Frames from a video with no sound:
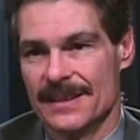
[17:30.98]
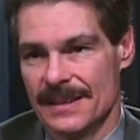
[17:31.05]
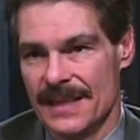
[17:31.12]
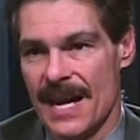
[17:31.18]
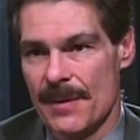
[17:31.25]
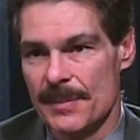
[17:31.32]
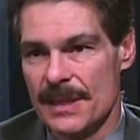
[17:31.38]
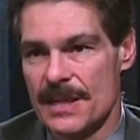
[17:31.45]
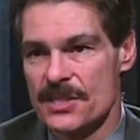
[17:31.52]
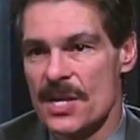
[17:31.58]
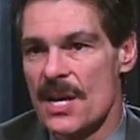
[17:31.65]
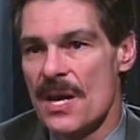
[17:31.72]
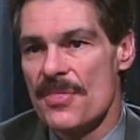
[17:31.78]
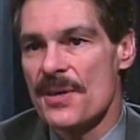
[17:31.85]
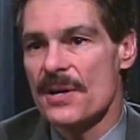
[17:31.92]
Yeah, because
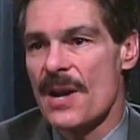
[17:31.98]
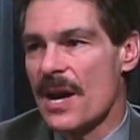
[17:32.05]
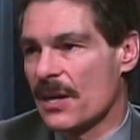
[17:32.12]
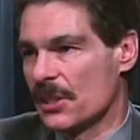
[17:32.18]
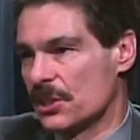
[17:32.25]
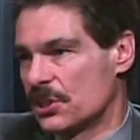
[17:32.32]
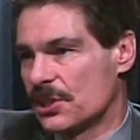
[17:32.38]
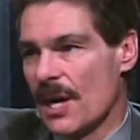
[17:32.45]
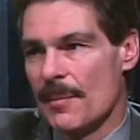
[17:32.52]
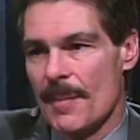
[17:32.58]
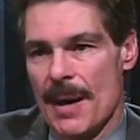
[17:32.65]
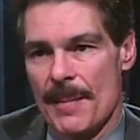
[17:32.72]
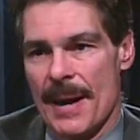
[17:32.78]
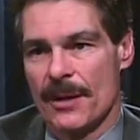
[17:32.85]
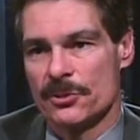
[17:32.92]
they're not going to shut
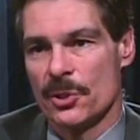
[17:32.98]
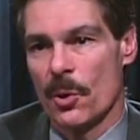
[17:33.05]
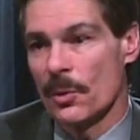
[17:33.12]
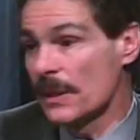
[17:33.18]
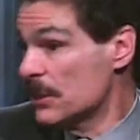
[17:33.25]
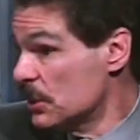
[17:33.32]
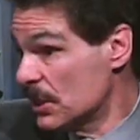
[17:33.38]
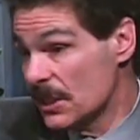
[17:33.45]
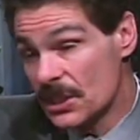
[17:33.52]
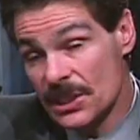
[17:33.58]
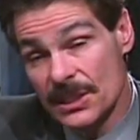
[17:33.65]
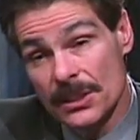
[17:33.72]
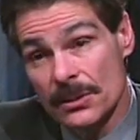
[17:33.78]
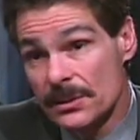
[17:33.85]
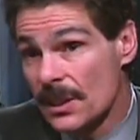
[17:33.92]
Mom out totally. She
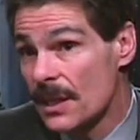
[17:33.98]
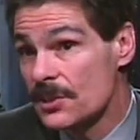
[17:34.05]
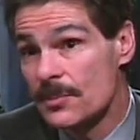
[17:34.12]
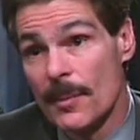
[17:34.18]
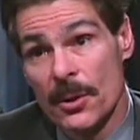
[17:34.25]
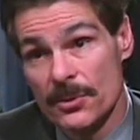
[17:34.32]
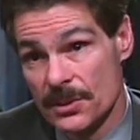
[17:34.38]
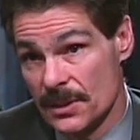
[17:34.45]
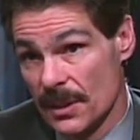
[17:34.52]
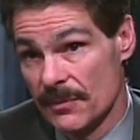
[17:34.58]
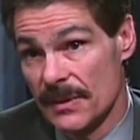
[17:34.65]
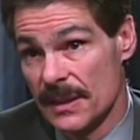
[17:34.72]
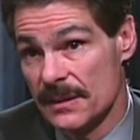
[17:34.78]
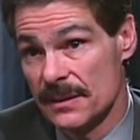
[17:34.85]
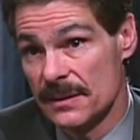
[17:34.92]
still does most of
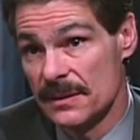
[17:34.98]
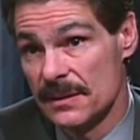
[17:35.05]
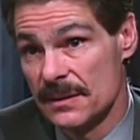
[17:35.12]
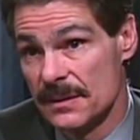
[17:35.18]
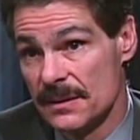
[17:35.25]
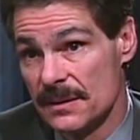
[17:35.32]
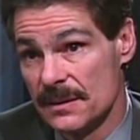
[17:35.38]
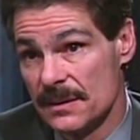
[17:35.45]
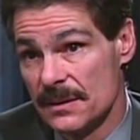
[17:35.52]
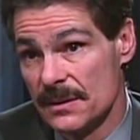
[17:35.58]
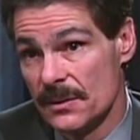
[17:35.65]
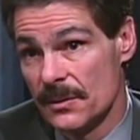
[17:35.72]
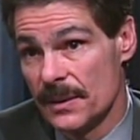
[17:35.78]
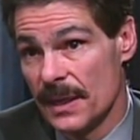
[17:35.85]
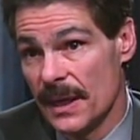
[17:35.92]
it.
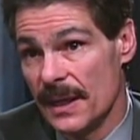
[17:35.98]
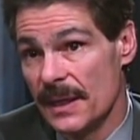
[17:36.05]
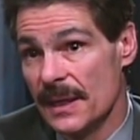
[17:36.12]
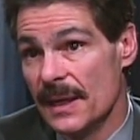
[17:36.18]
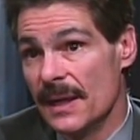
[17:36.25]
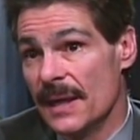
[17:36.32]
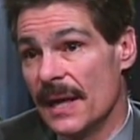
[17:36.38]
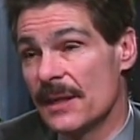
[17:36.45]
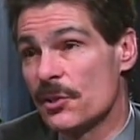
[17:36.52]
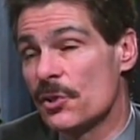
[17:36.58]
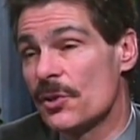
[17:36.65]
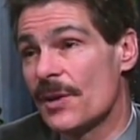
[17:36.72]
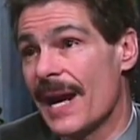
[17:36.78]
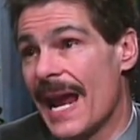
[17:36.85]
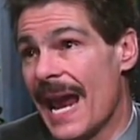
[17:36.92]
Okay? And
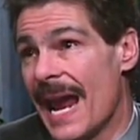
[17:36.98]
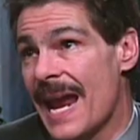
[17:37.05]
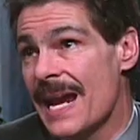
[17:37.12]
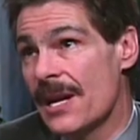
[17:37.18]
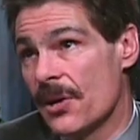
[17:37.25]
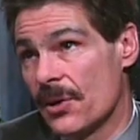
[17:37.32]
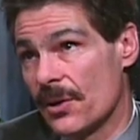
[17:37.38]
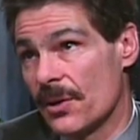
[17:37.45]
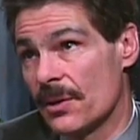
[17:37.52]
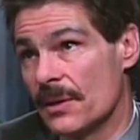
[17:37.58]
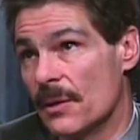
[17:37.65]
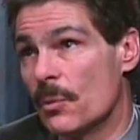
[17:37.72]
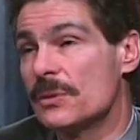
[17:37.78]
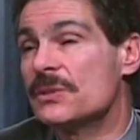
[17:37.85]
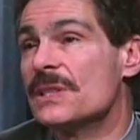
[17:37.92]
her anger,
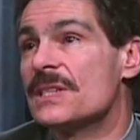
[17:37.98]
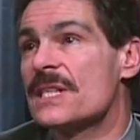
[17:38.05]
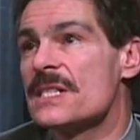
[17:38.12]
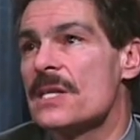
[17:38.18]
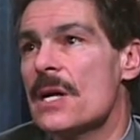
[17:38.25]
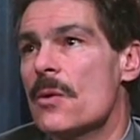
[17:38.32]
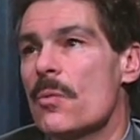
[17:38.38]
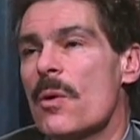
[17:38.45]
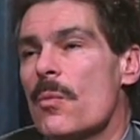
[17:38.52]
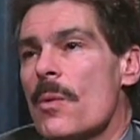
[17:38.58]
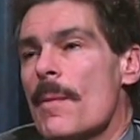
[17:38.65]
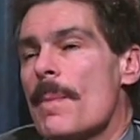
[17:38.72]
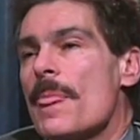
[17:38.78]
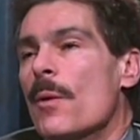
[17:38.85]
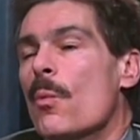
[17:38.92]
well, she says, well,
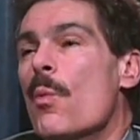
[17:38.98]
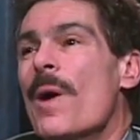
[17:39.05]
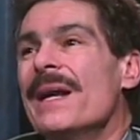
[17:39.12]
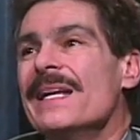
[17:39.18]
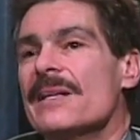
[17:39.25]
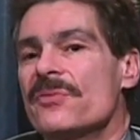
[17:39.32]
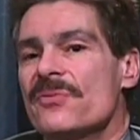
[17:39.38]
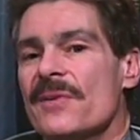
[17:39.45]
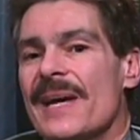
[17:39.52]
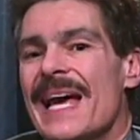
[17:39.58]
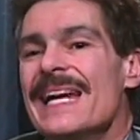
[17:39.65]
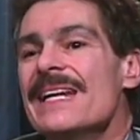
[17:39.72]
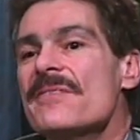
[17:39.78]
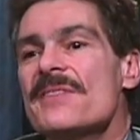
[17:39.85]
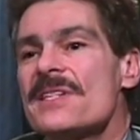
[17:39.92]
what if
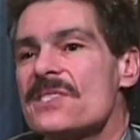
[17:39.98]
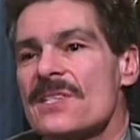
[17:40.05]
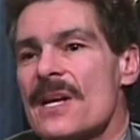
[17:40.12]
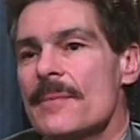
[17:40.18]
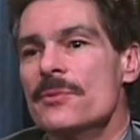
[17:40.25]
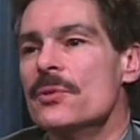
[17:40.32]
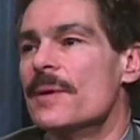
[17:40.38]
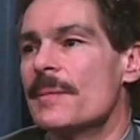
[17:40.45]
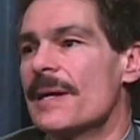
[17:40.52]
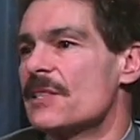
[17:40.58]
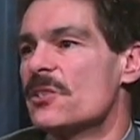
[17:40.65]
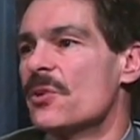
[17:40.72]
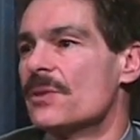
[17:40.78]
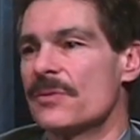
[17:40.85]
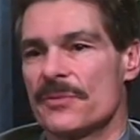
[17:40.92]
any of this that I'm doing makes
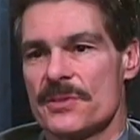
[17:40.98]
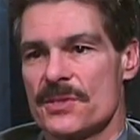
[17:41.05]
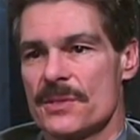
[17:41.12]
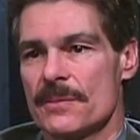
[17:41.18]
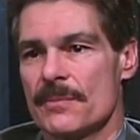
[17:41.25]
no difference?